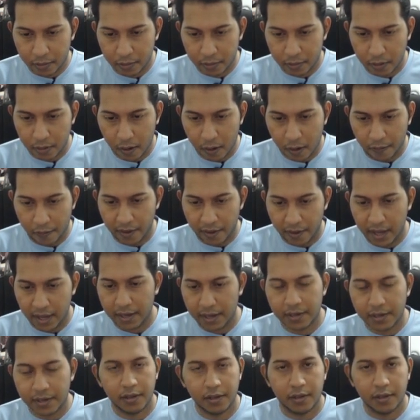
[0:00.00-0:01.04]
of
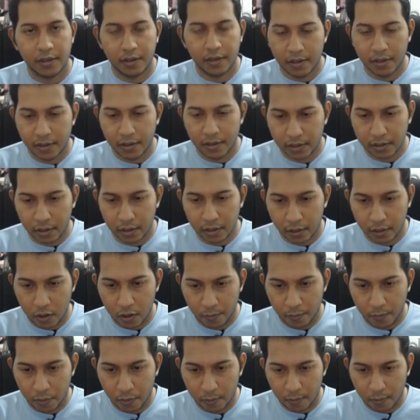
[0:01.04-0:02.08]
8. So
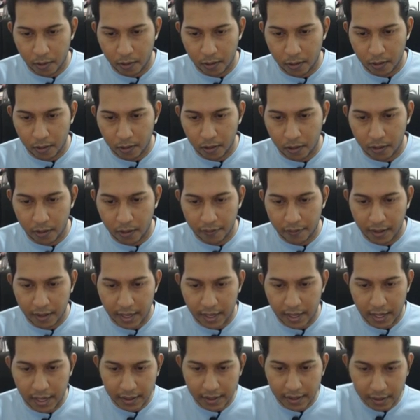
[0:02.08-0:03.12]
cube root of
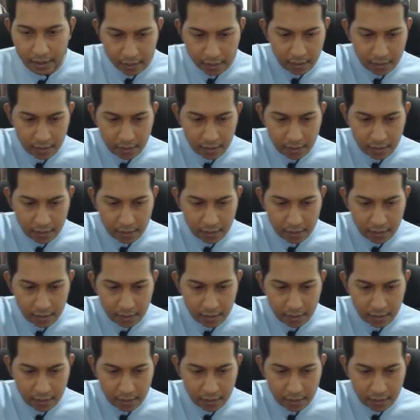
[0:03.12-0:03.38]
8